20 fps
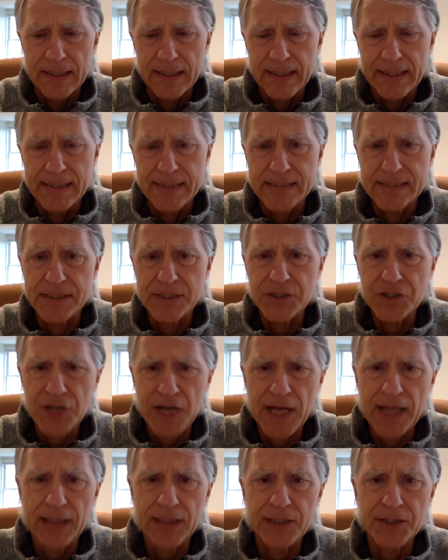is the
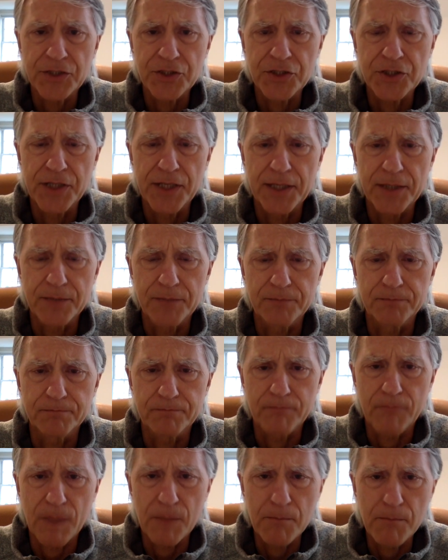challenge that
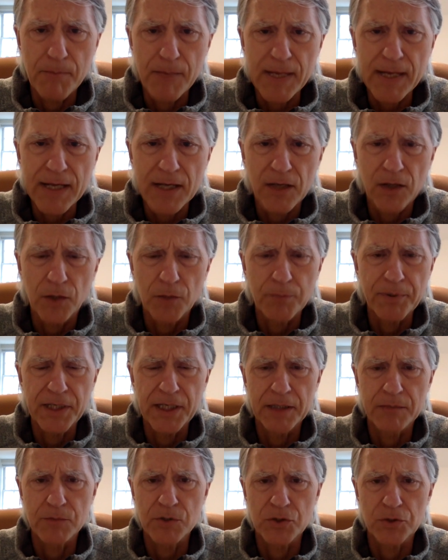many
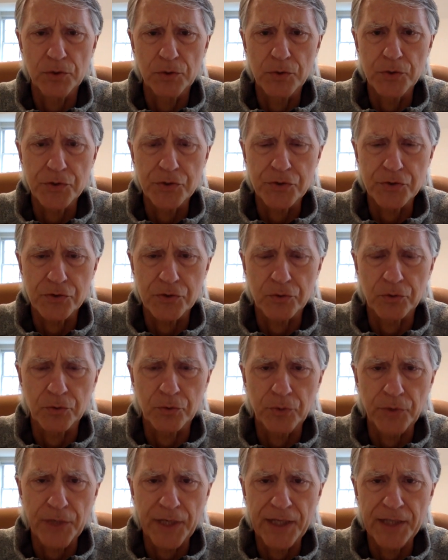RPM solutions are
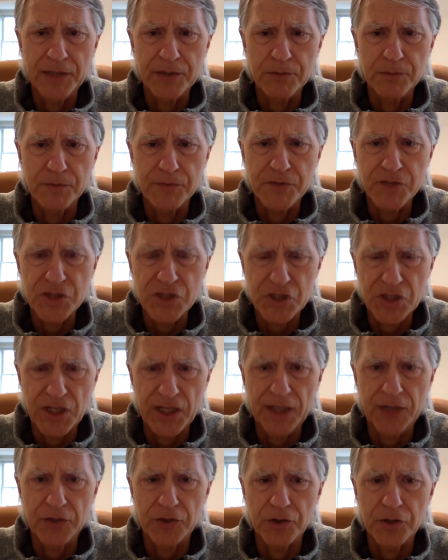created with
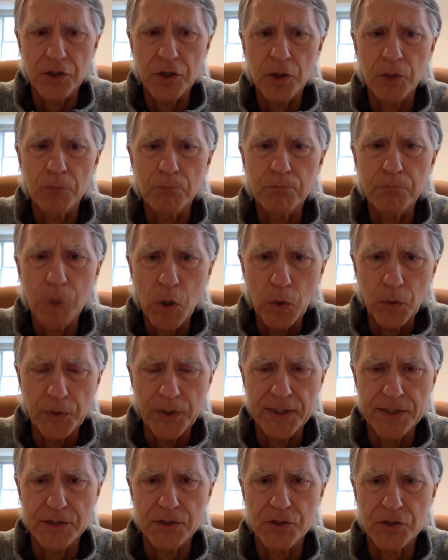standard
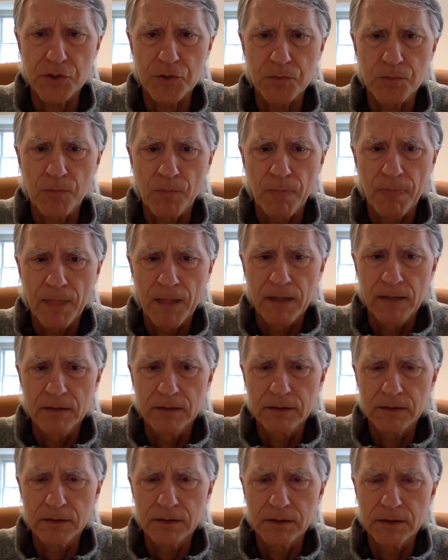components.
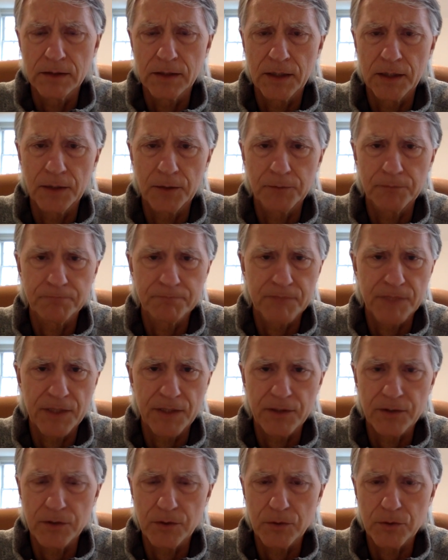They
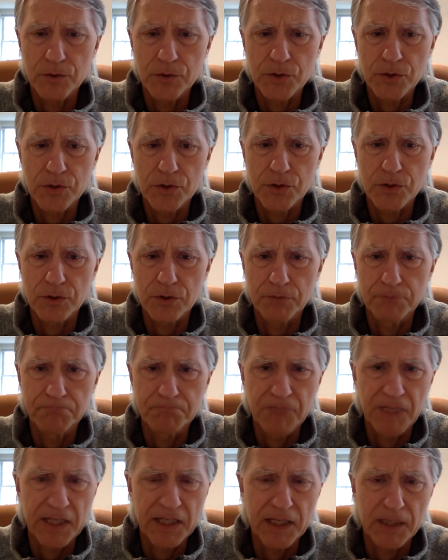use
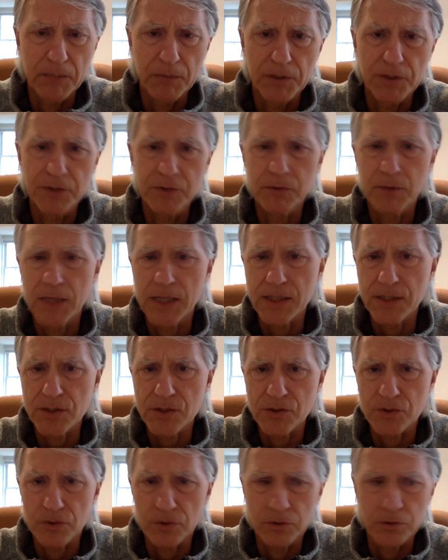
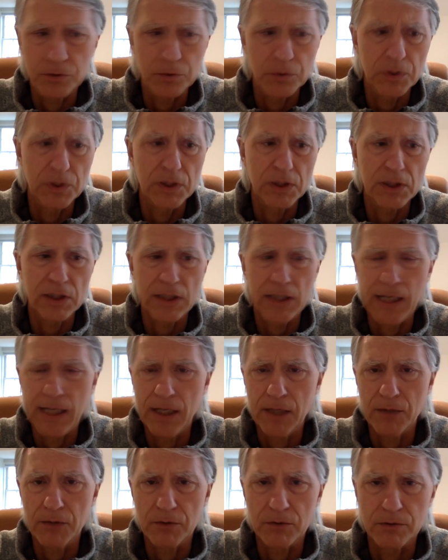AWS or Google
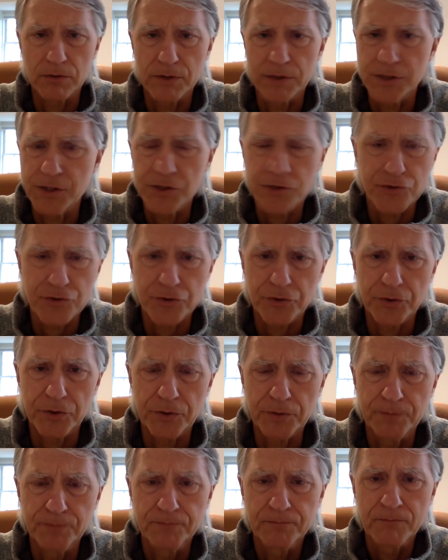Cloud or
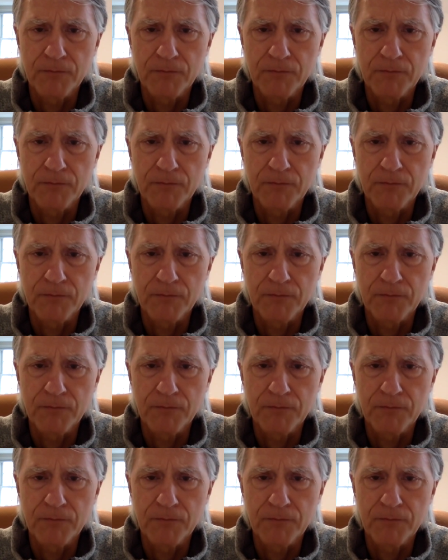Azure,